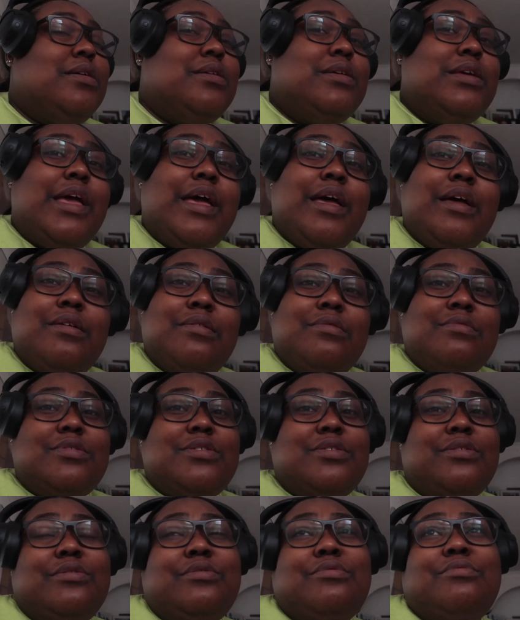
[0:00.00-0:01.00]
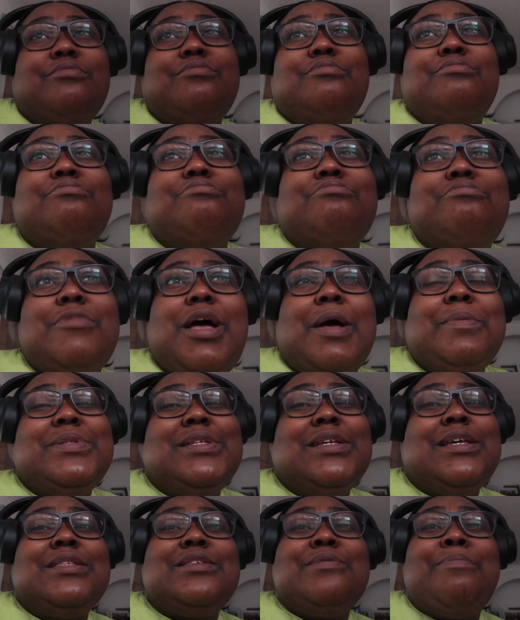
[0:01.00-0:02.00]
yeah so i'm
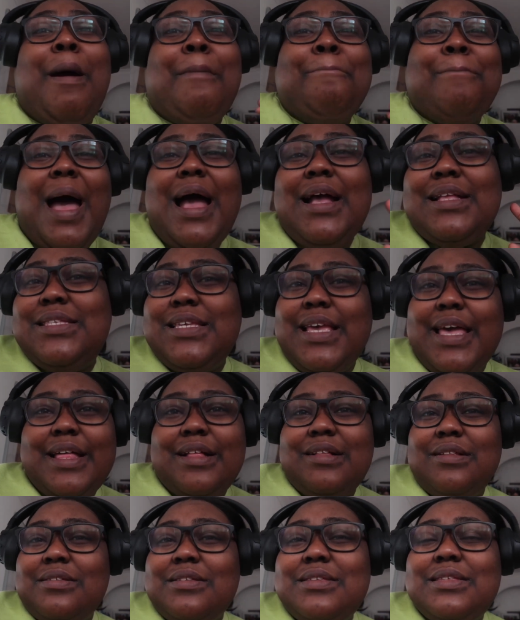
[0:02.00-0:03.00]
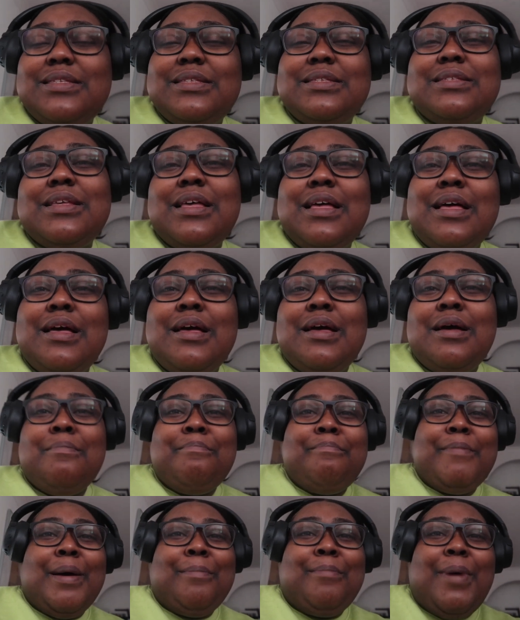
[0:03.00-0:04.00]
sticking to my mocktails
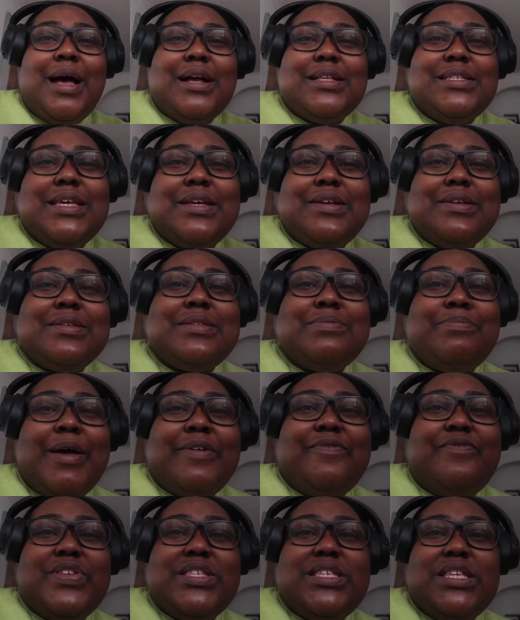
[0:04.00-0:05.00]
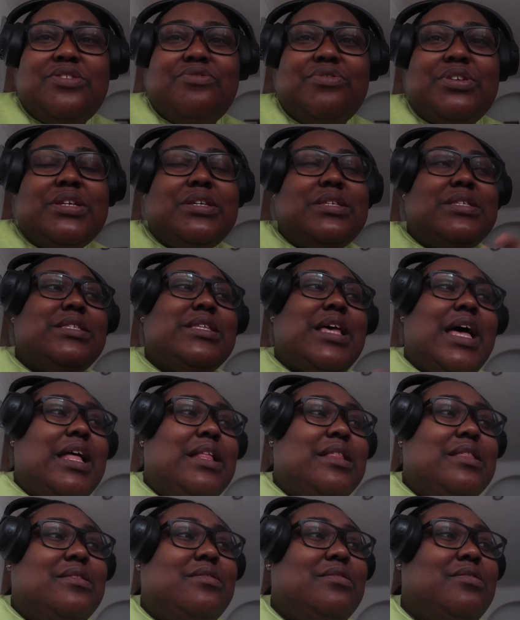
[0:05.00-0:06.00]
my mocktails my fizzy drinks
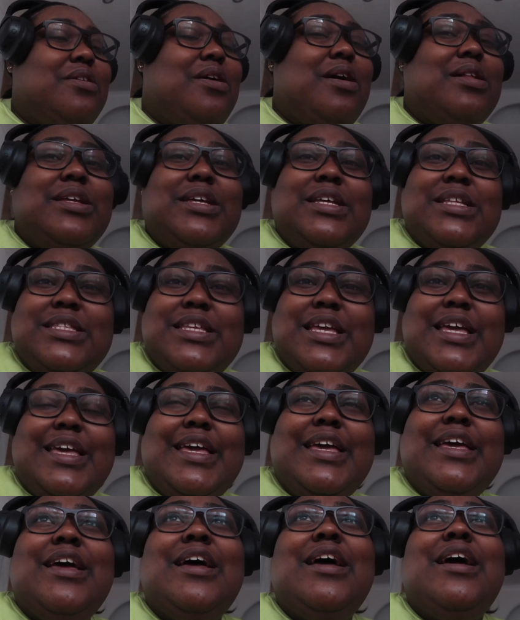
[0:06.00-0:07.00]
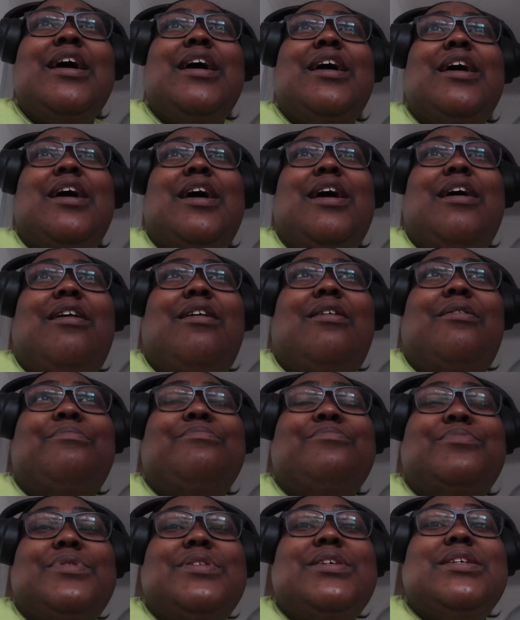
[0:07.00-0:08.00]
and call it a day
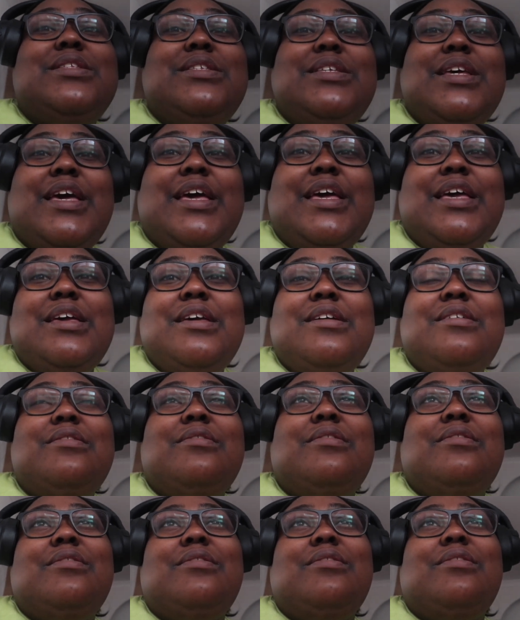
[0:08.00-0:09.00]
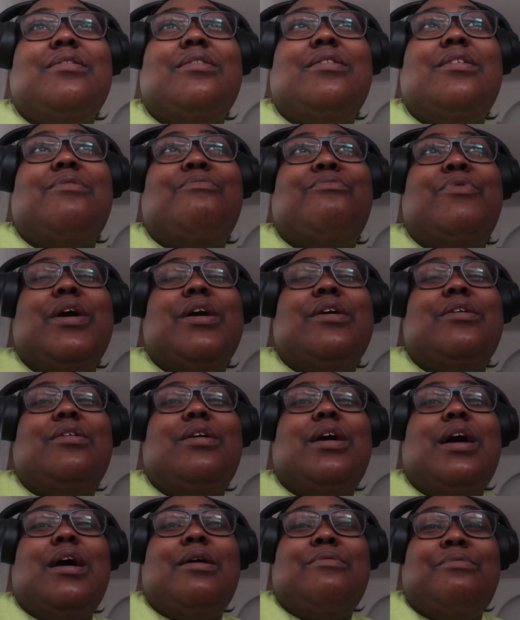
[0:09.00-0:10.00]
um today what
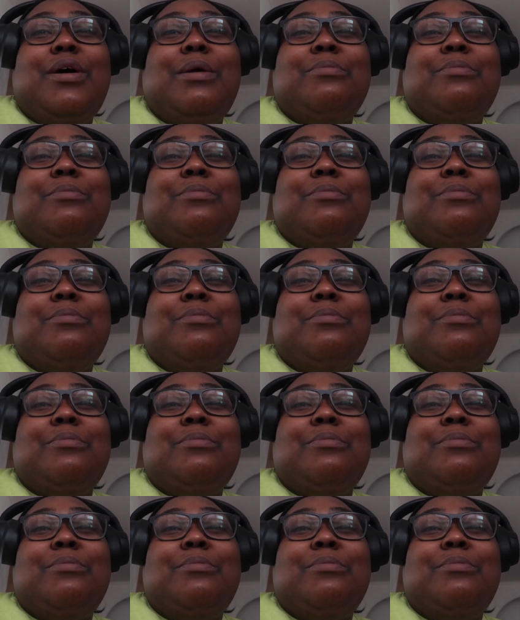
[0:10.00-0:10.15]
I,